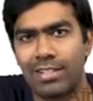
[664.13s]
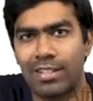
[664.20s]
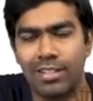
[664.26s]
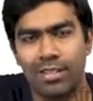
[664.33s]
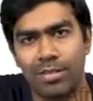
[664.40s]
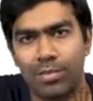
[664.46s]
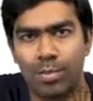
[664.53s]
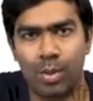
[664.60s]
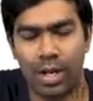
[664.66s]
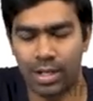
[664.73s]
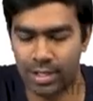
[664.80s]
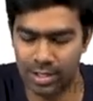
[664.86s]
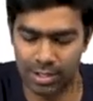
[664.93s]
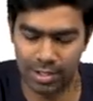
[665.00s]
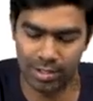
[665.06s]
the
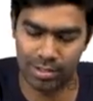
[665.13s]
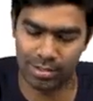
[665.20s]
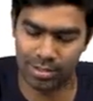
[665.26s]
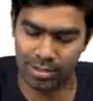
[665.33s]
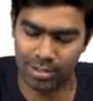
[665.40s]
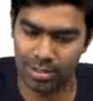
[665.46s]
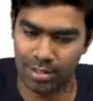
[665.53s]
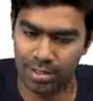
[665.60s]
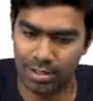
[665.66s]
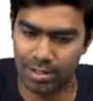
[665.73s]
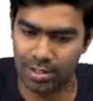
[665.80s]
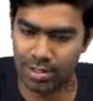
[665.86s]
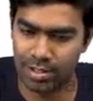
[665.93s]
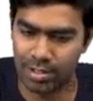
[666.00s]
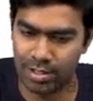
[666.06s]
prolactin release.
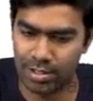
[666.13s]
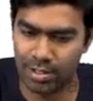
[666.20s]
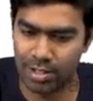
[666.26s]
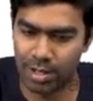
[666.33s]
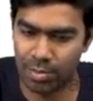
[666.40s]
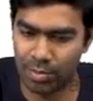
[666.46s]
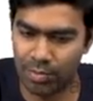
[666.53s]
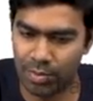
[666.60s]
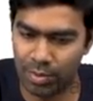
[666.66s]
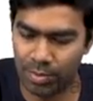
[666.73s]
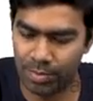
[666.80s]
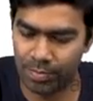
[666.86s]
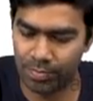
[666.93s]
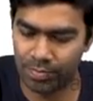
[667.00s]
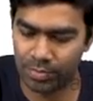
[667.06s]
Number four,
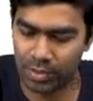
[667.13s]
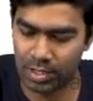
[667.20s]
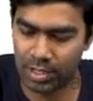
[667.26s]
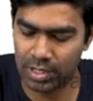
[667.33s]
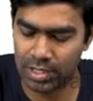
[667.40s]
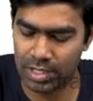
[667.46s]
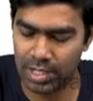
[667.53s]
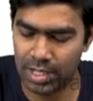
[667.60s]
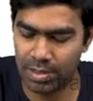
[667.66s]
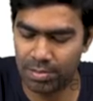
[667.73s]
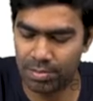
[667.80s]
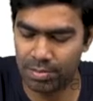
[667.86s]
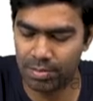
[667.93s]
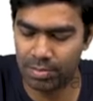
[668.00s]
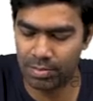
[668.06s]
sleep
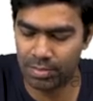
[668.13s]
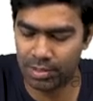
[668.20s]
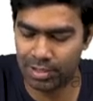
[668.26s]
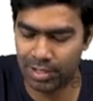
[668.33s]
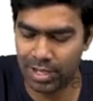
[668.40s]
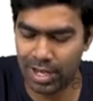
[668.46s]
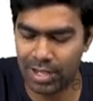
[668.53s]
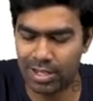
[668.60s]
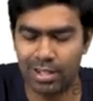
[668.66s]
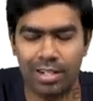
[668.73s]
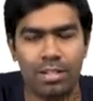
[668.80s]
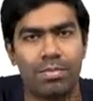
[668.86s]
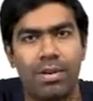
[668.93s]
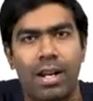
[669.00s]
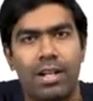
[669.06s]
can
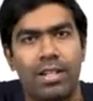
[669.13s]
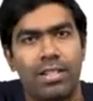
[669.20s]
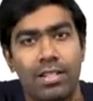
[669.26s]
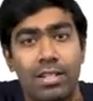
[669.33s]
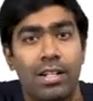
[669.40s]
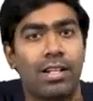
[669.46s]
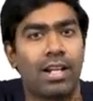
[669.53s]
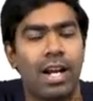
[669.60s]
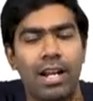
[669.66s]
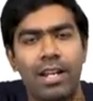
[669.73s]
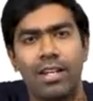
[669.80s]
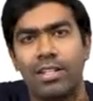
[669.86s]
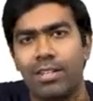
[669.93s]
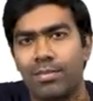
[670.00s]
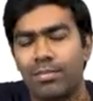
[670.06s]
increase prolactin. The circadian
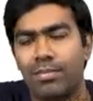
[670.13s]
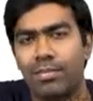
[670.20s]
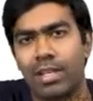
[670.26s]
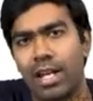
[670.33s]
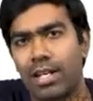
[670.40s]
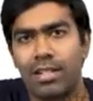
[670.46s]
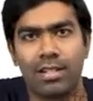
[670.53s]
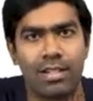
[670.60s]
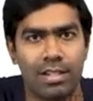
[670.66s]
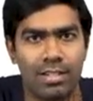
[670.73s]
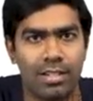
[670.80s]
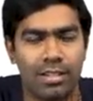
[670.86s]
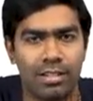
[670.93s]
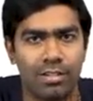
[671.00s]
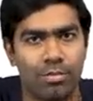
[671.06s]
rhythm can increase
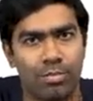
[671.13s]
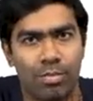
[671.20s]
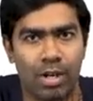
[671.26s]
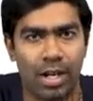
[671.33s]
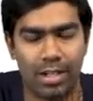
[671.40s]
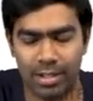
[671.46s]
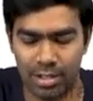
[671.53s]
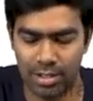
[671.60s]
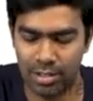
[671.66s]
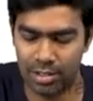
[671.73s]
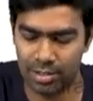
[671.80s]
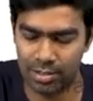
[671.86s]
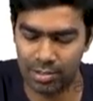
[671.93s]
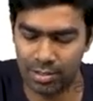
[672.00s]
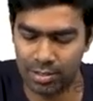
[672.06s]
the prolactin
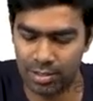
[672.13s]
release.